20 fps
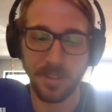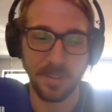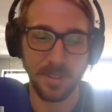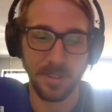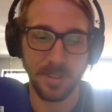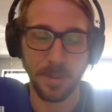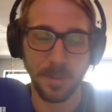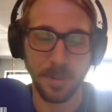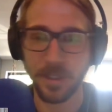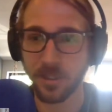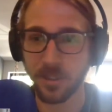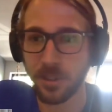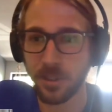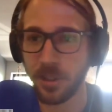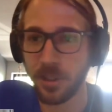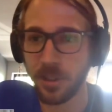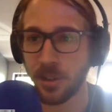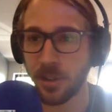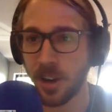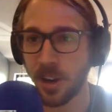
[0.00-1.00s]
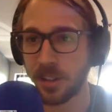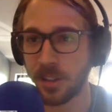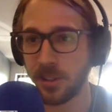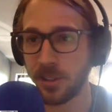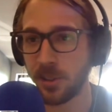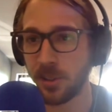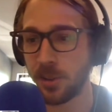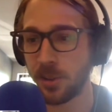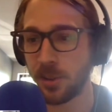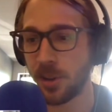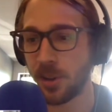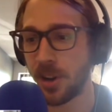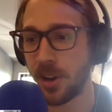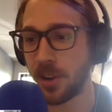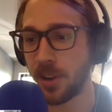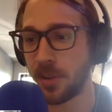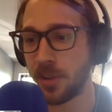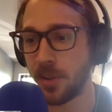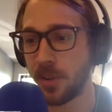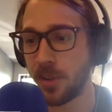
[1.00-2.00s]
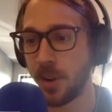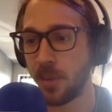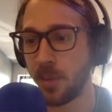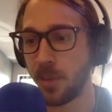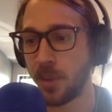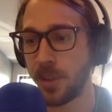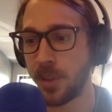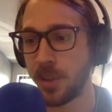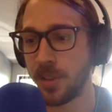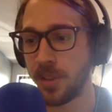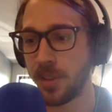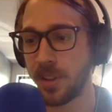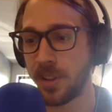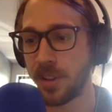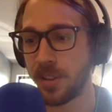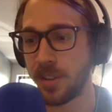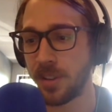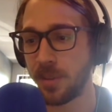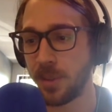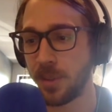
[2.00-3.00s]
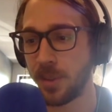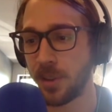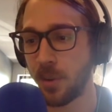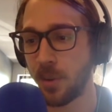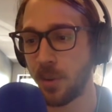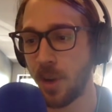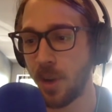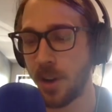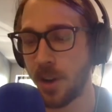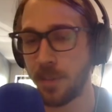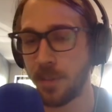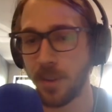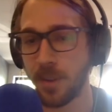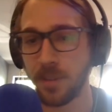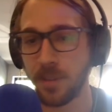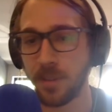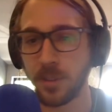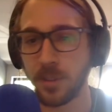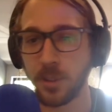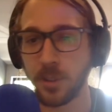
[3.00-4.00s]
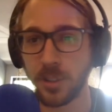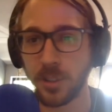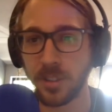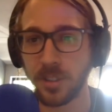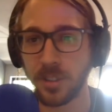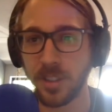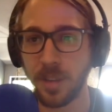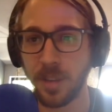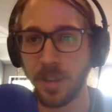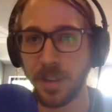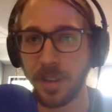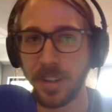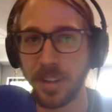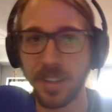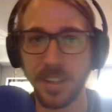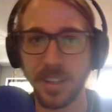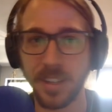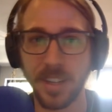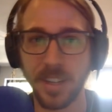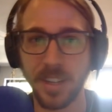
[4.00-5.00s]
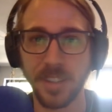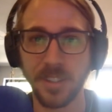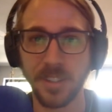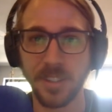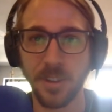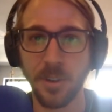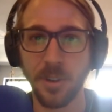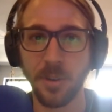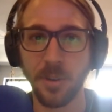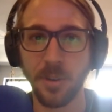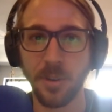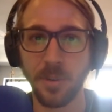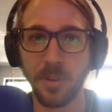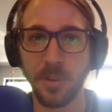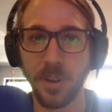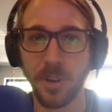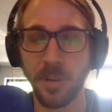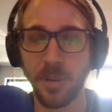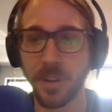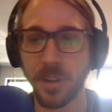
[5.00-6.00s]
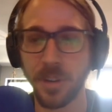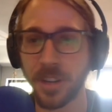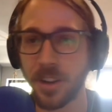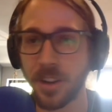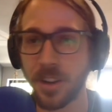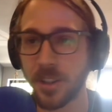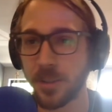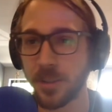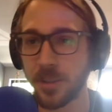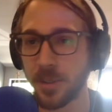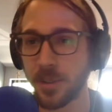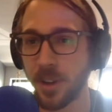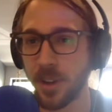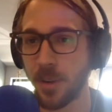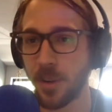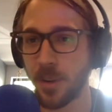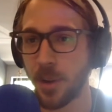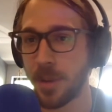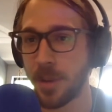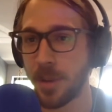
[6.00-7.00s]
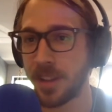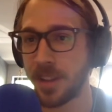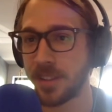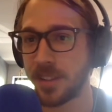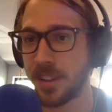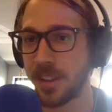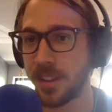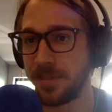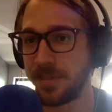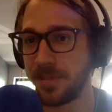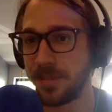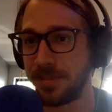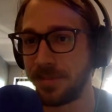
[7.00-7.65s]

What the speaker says: depends on who you talk to on when the quantum revolution is coming. So we don't want to get caught with our pants down.